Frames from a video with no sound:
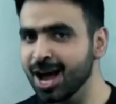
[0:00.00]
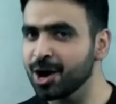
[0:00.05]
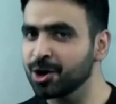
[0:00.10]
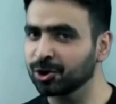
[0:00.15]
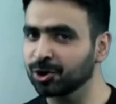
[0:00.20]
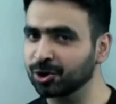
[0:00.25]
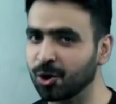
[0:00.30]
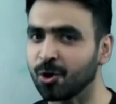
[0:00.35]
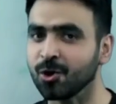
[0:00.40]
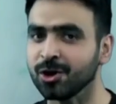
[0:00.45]

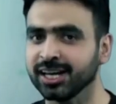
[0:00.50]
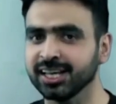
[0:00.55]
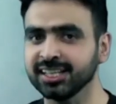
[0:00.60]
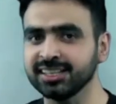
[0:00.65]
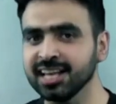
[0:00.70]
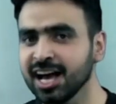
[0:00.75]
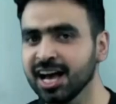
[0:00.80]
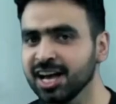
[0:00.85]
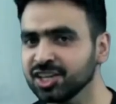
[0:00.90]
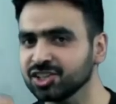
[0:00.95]
Rohit
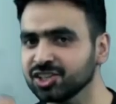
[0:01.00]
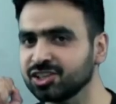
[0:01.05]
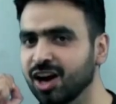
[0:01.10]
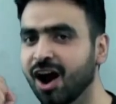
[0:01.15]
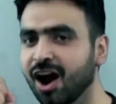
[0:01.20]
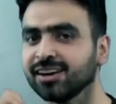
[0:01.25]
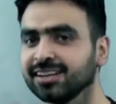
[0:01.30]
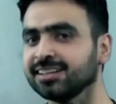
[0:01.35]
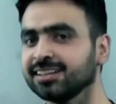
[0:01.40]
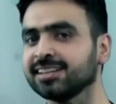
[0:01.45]

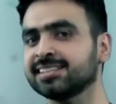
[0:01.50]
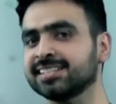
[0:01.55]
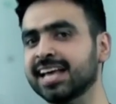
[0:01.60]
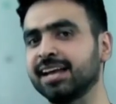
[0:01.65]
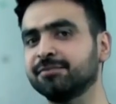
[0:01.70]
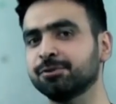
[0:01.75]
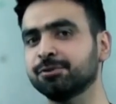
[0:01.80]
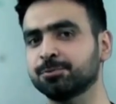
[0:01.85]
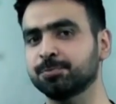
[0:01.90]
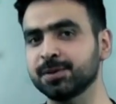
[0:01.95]
started a
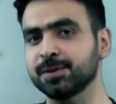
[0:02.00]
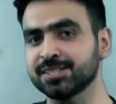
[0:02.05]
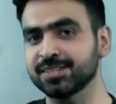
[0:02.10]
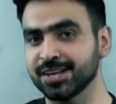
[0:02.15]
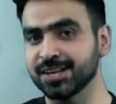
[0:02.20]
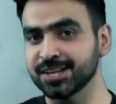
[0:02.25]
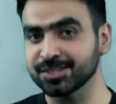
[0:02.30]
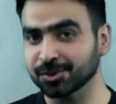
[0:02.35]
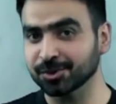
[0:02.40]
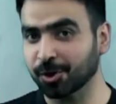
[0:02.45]
sandwich
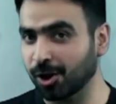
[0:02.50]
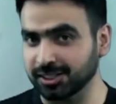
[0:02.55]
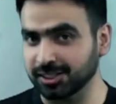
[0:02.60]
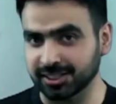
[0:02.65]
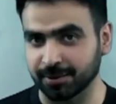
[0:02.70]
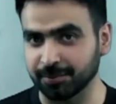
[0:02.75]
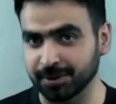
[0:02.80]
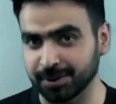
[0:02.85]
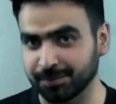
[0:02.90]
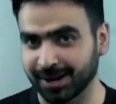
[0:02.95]
business called
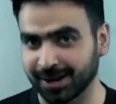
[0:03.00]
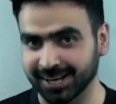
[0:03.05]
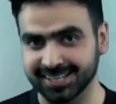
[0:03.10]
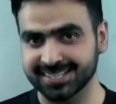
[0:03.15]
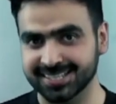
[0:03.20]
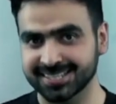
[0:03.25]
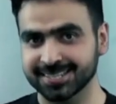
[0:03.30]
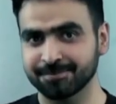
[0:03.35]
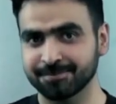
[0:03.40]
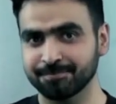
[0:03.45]
Yummy
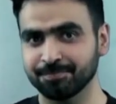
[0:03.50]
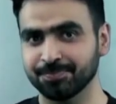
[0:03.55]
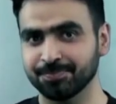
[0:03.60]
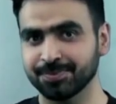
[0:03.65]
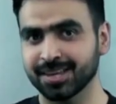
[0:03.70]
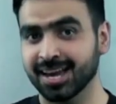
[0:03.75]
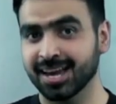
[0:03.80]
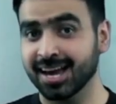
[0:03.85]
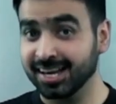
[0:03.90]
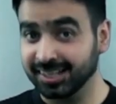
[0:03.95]
Bites.
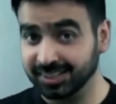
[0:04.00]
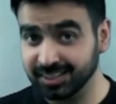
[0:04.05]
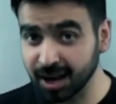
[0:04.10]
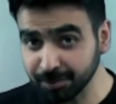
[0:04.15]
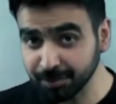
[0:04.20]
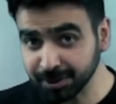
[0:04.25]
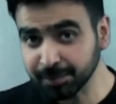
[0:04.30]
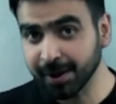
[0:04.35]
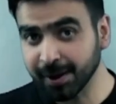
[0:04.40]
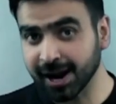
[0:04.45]

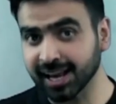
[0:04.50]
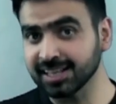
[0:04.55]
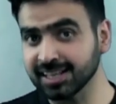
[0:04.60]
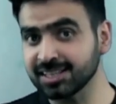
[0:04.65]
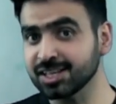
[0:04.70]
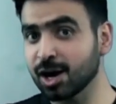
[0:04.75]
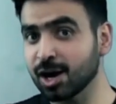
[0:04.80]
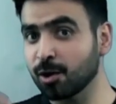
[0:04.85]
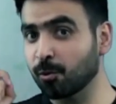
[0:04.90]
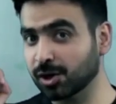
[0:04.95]
Yummy Bites
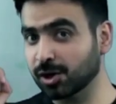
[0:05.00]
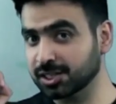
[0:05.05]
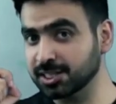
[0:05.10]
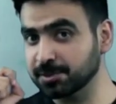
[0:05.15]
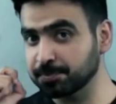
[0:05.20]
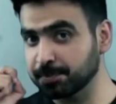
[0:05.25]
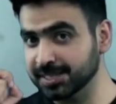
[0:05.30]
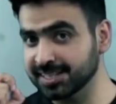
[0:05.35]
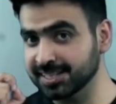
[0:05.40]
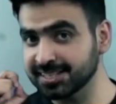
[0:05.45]
was his
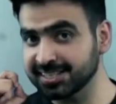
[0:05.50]
business